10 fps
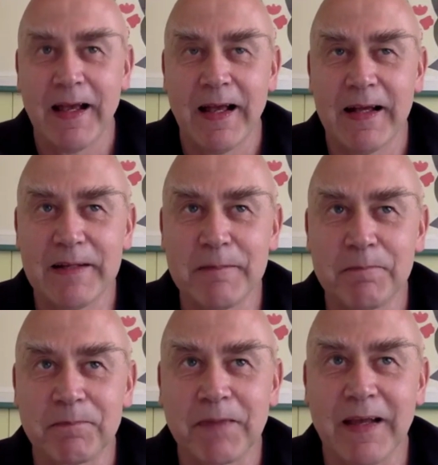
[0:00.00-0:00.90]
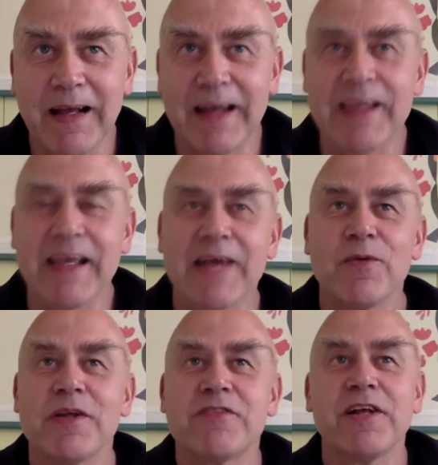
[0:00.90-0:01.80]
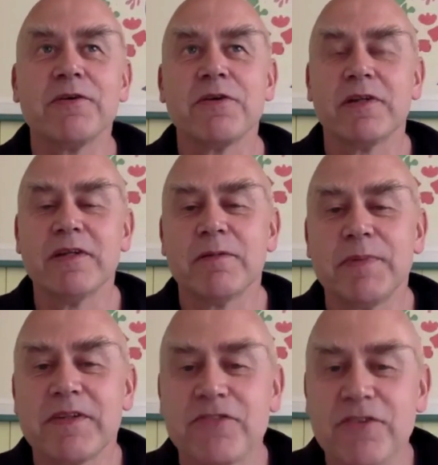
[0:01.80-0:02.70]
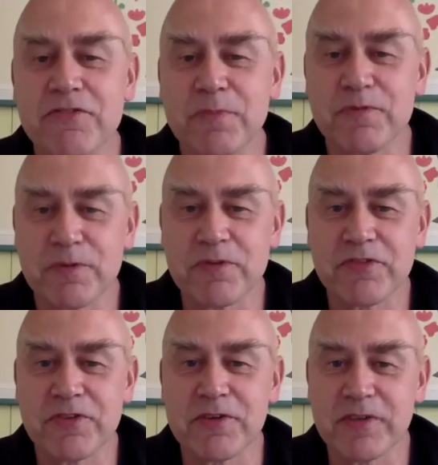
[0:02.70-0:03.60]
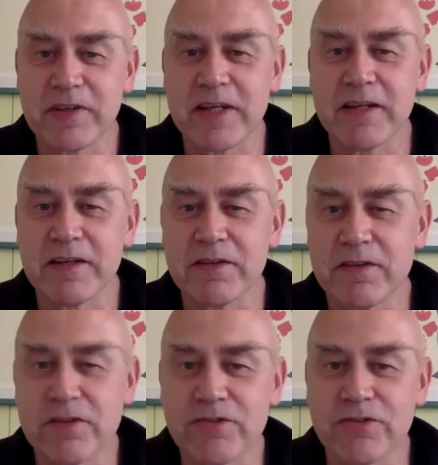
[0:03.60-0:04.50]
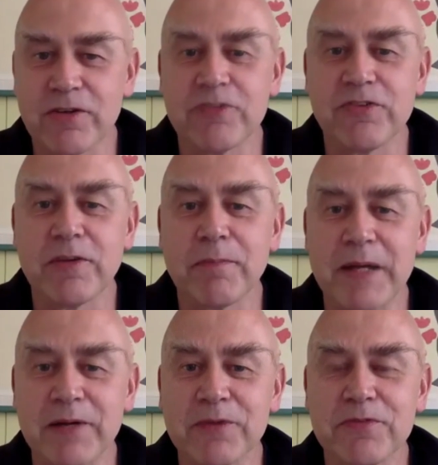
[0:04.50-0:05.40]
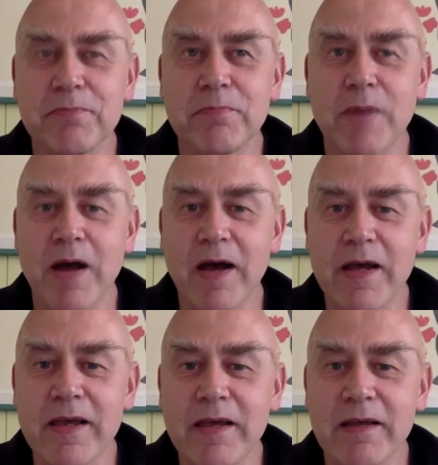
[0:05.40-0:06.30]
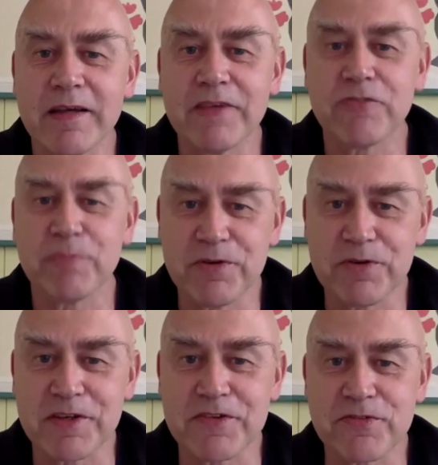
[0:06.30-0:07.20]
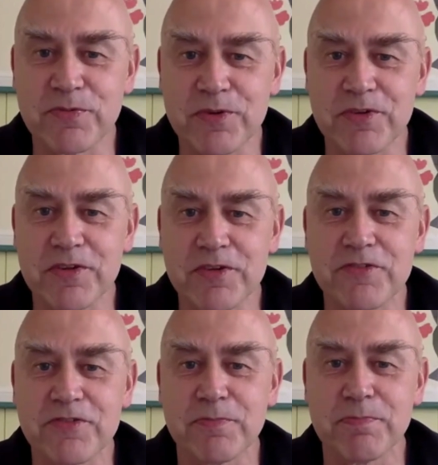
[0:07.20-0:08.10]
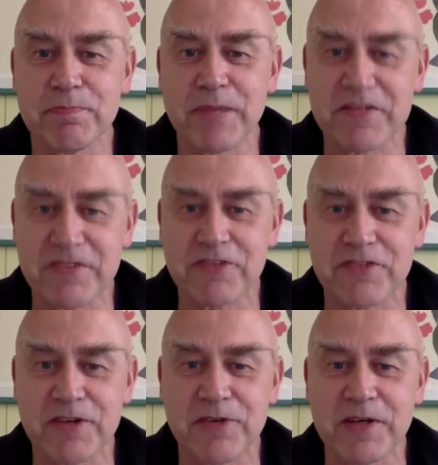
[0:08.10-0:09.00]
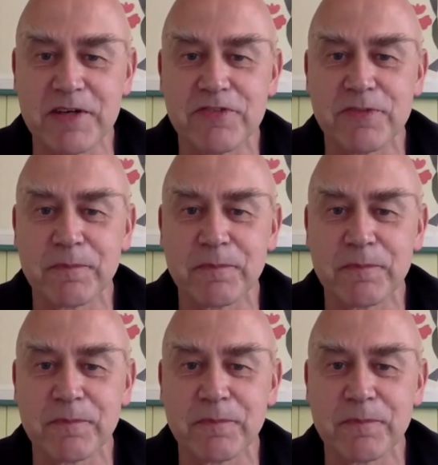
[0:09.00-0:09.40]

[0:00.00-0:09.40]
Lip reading: that. I want to tell you a little bit just before we start in getting into the astrology about my experience with this basic series.